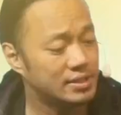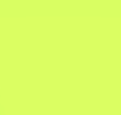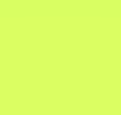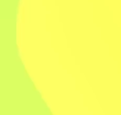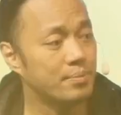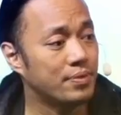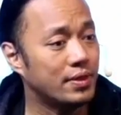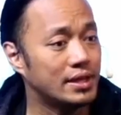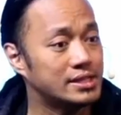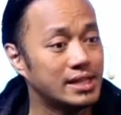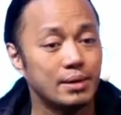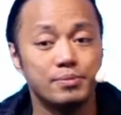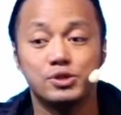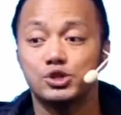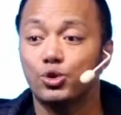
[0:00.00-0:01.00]
same thing,
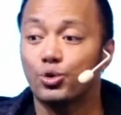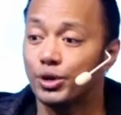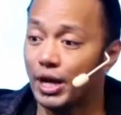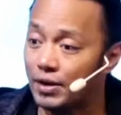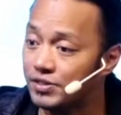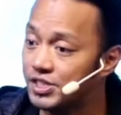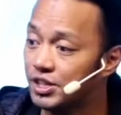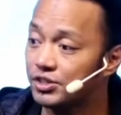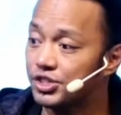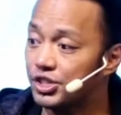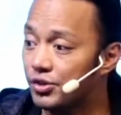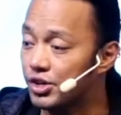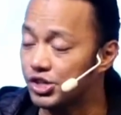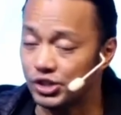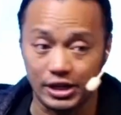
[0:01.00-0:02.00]
same story every single
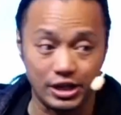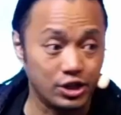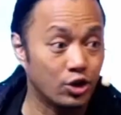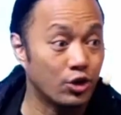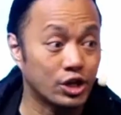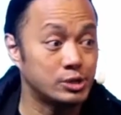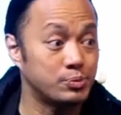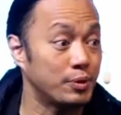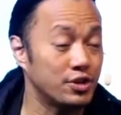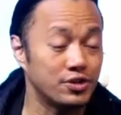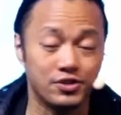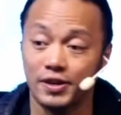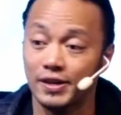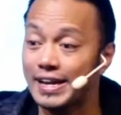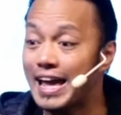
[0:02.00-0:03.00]
generation. And you're
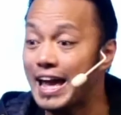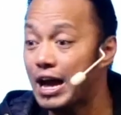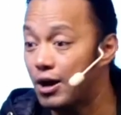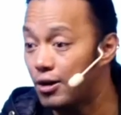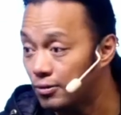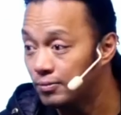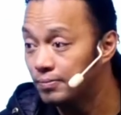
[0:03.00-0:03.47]
experiencing it now.